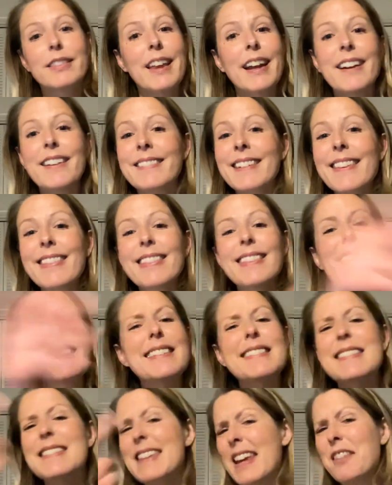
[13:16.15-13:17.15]
there nothing
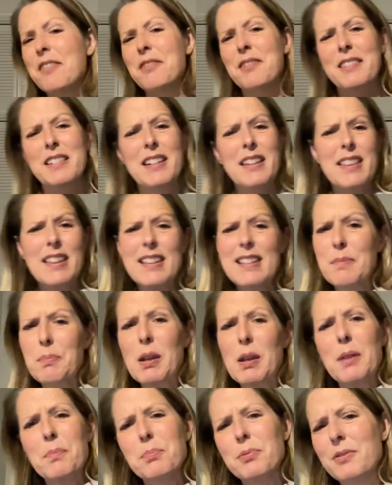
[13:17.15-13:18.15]
is sacred to these
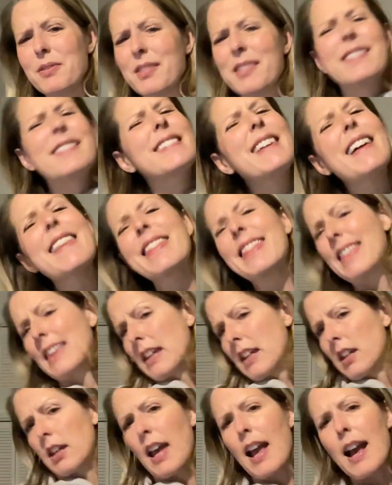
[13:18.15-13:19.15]
people
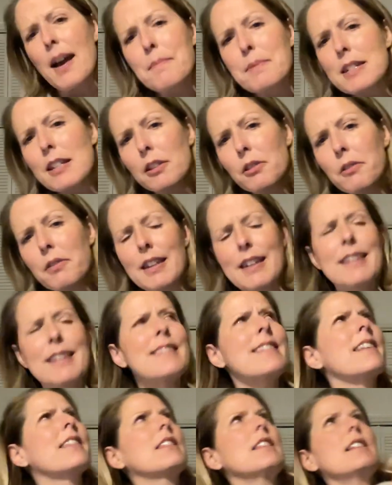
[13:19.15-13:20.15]
nothing absolutely
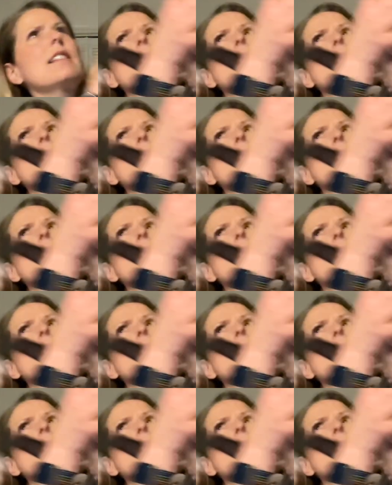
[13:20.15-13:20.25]
nothing